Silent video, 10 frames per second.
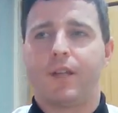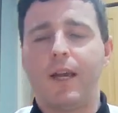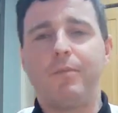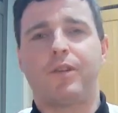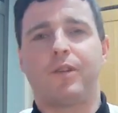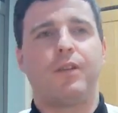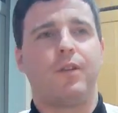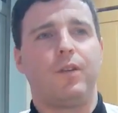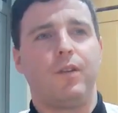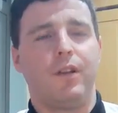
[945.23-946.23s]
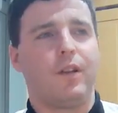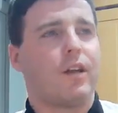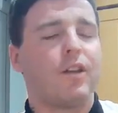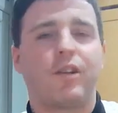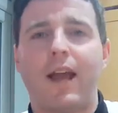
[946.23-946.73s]
teams
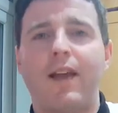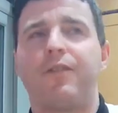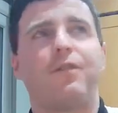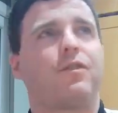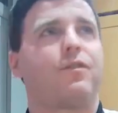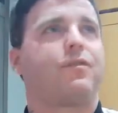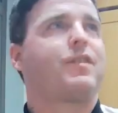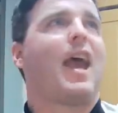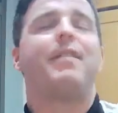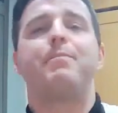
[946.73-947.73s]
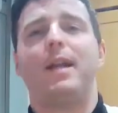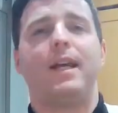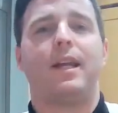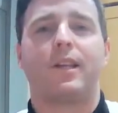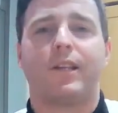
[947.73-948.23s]
can save 10
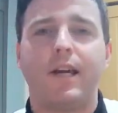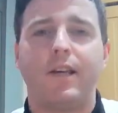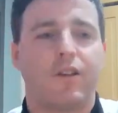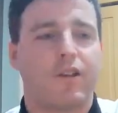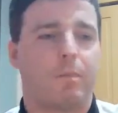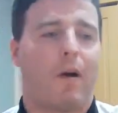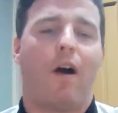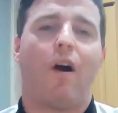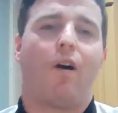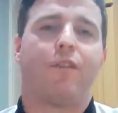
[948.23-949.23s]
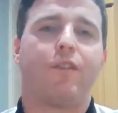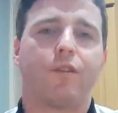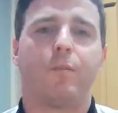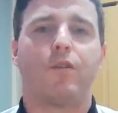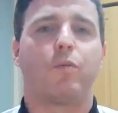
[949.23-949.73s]
million a season just by halving
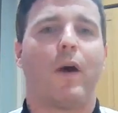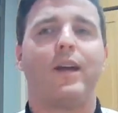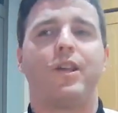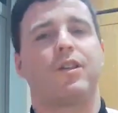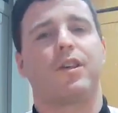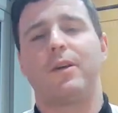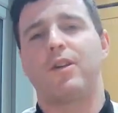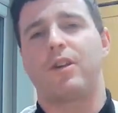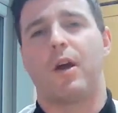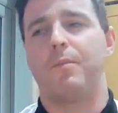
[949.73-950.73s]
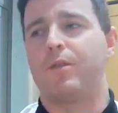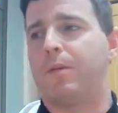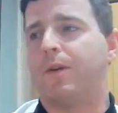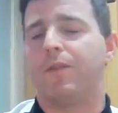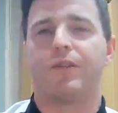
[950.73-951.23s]
someone's wages. So it just opens
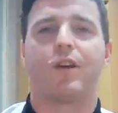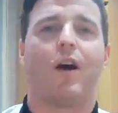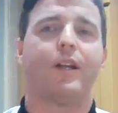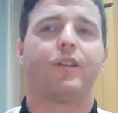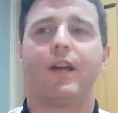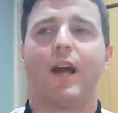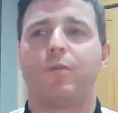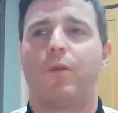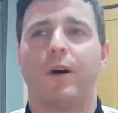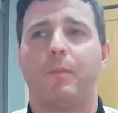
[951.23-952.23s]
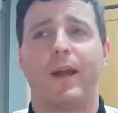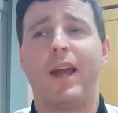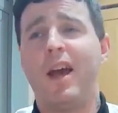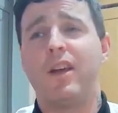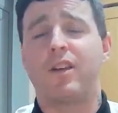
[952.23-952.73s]
up another signing. So that's what it'll
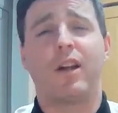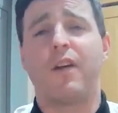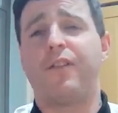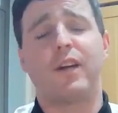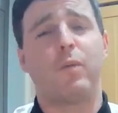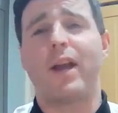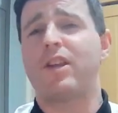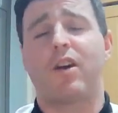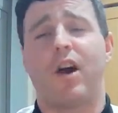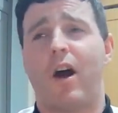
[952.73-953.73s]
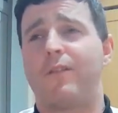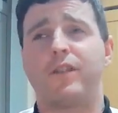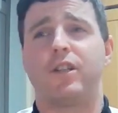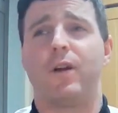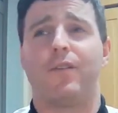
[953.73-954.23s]
be. So I don't think wages have got
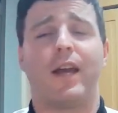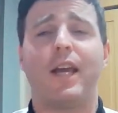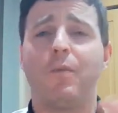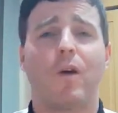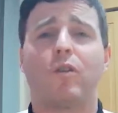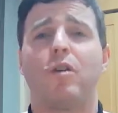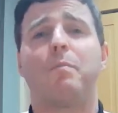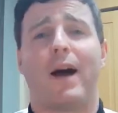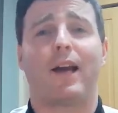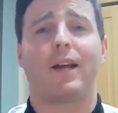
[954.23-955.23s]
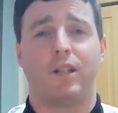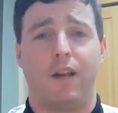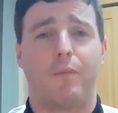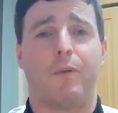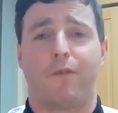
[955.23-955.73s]
anything to do with it. He won't come back to
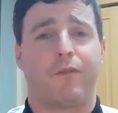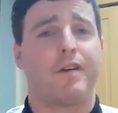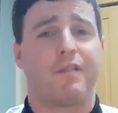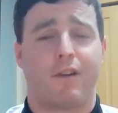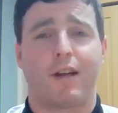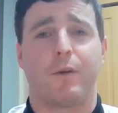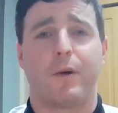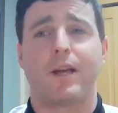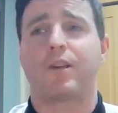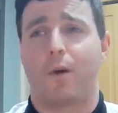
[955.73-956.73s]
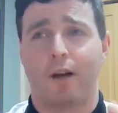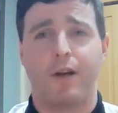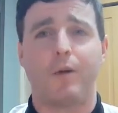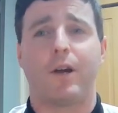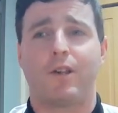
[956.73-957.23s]
Liverpool on 300 grand a week. So I
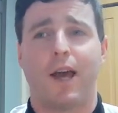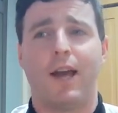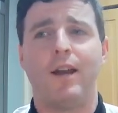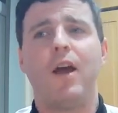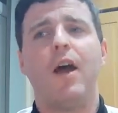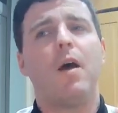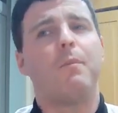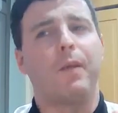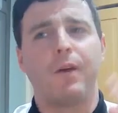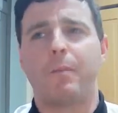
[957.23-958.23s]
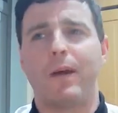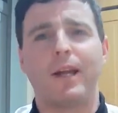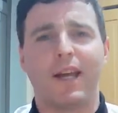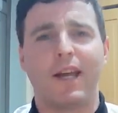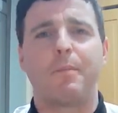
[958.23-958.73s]
agree with what you're saying, but there'll be
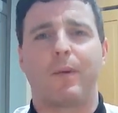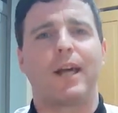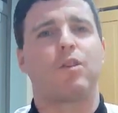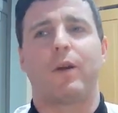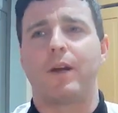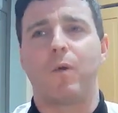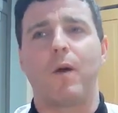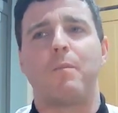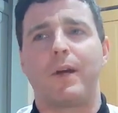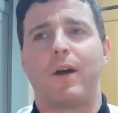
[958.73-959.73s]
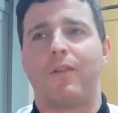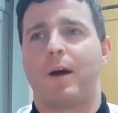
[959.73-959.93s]
a deal in place where he won't be